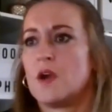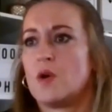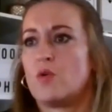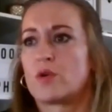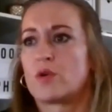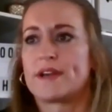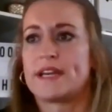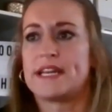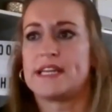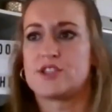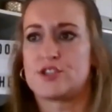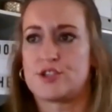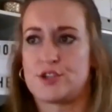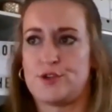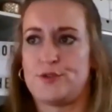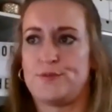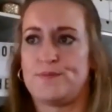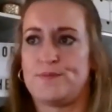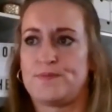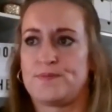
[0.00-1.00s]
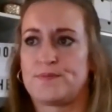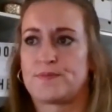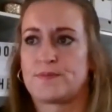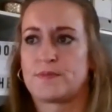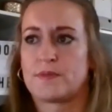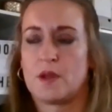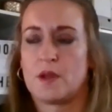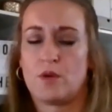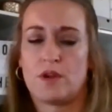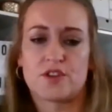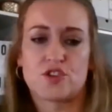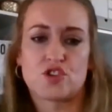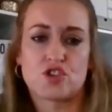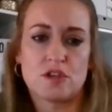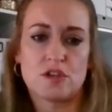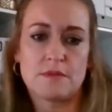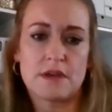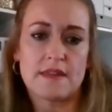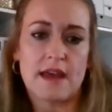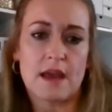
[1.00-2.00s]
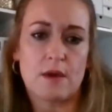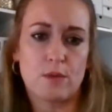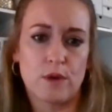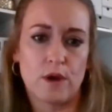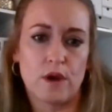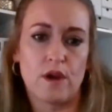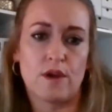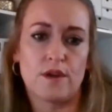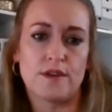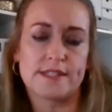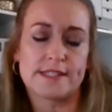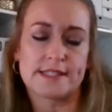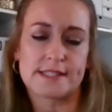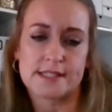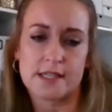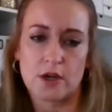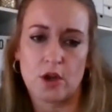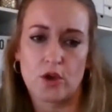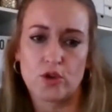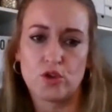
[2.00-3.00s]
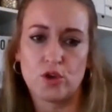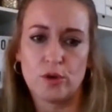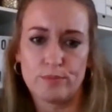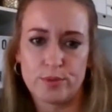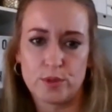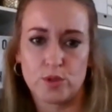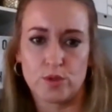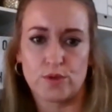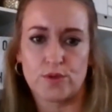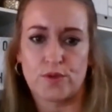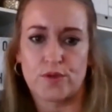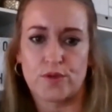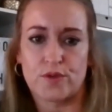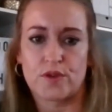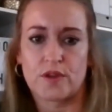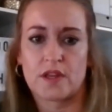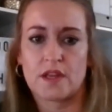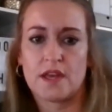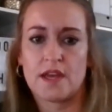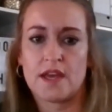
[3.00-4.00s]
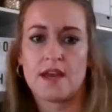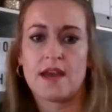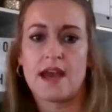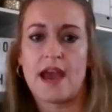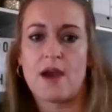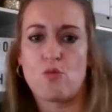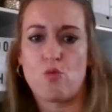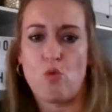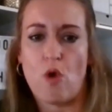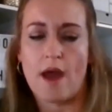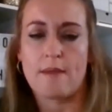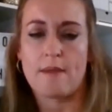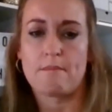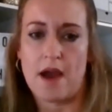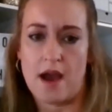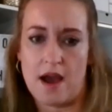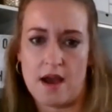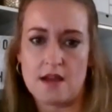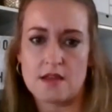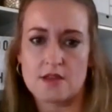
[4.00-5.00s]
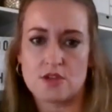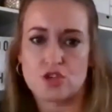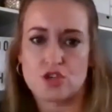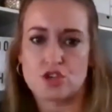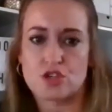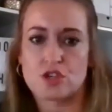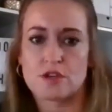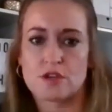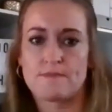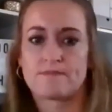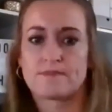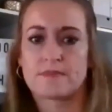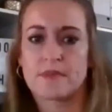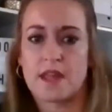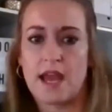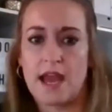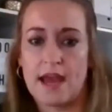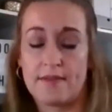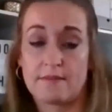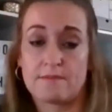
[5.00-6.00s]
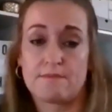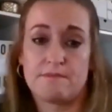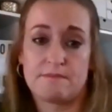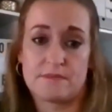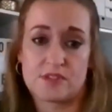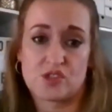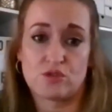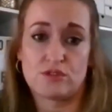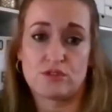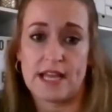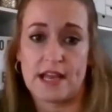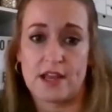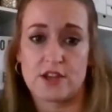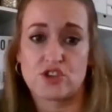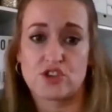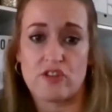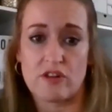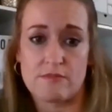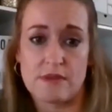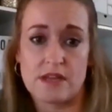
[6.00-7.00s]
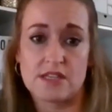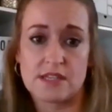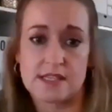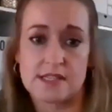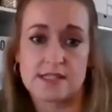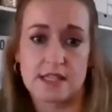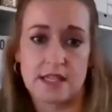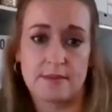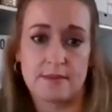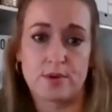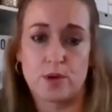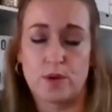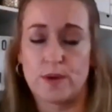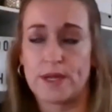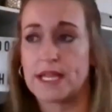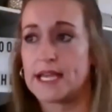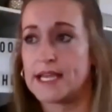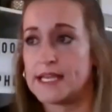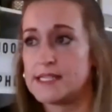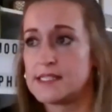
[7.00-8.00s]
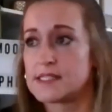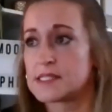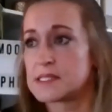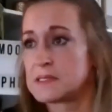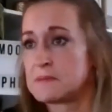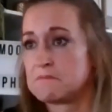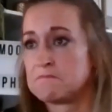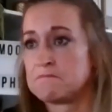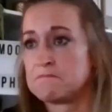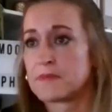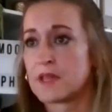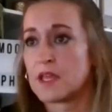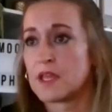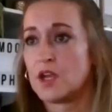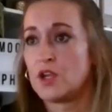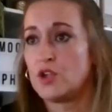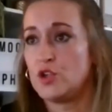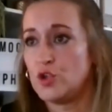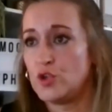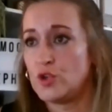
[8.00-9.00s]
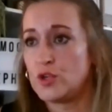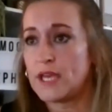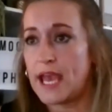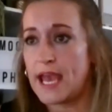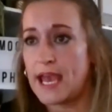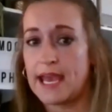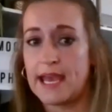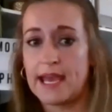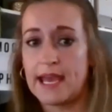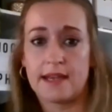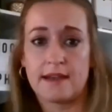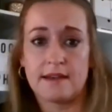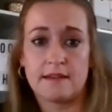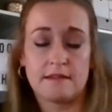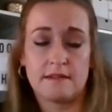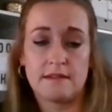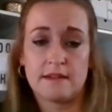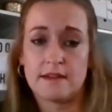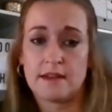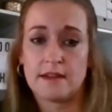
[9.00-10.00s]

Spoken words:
What do I need to do? Well, assuming they were still on your books at 1 March, and stood down generally means they're still employees, you can